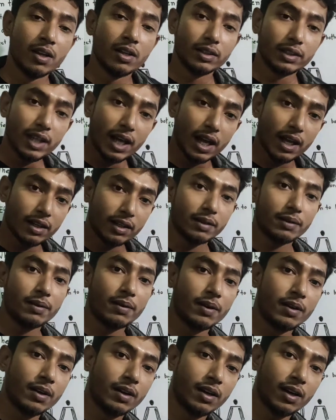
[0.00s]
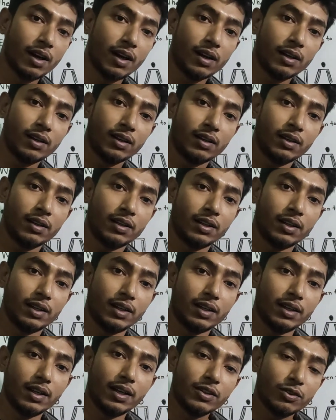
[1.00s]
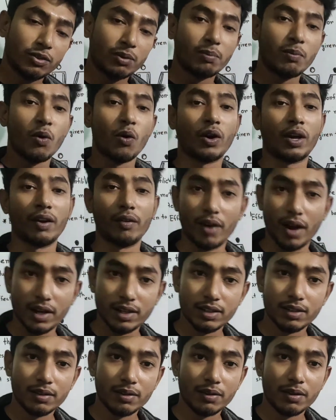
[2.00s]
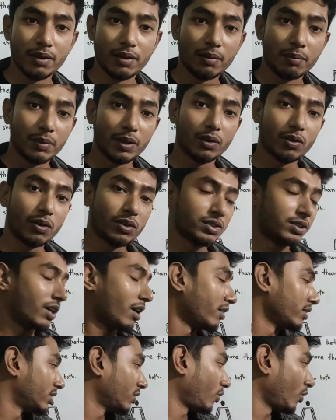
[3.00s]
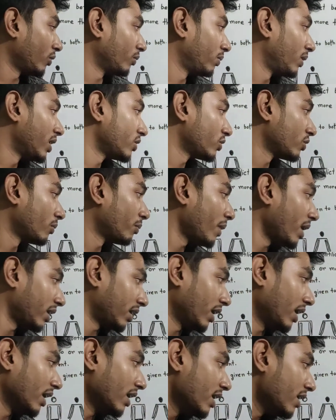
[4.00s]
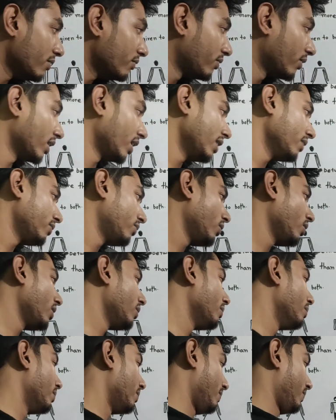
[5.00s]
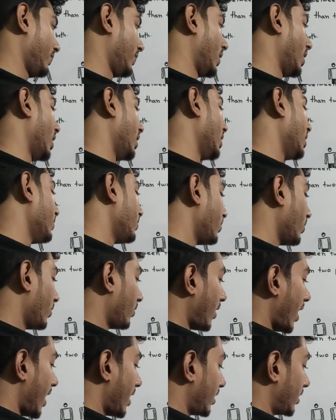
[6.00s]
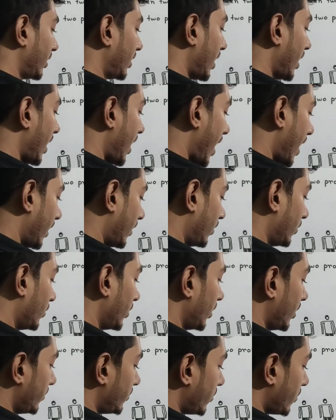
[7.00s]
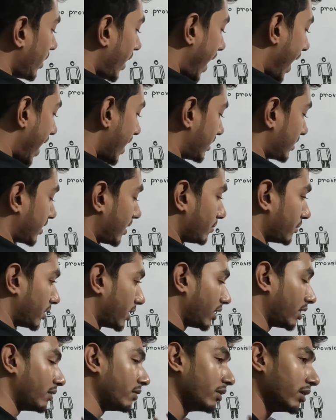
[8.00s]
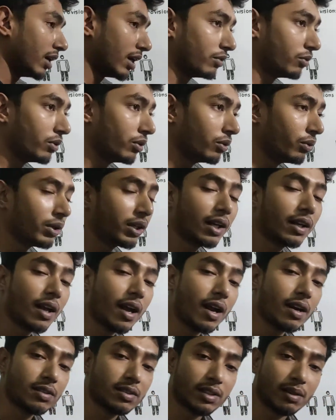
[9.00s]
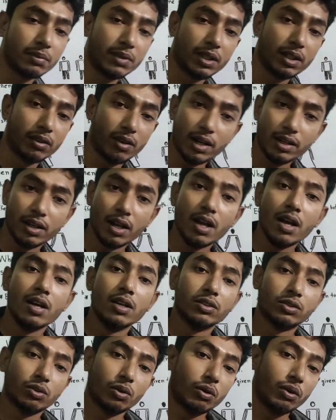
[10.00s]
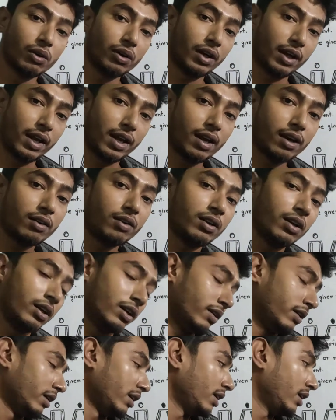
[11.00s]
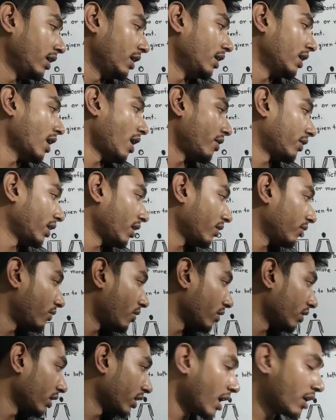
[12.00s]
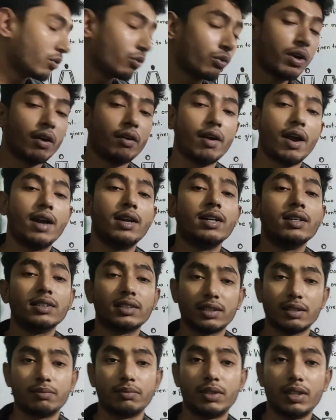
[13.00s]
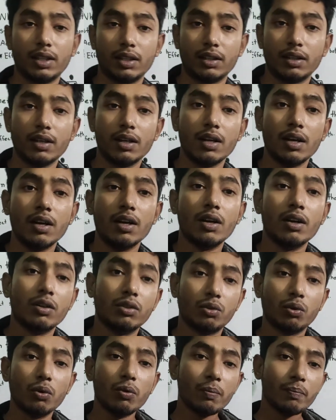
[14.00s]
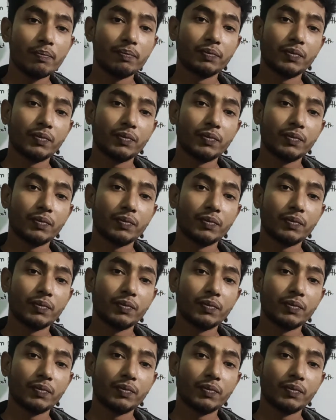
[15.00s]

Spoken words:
then it will be okay, right? Because there is a confliction. But if we write the if we add something, we can add something, right? So here in Article 49 we are adding something to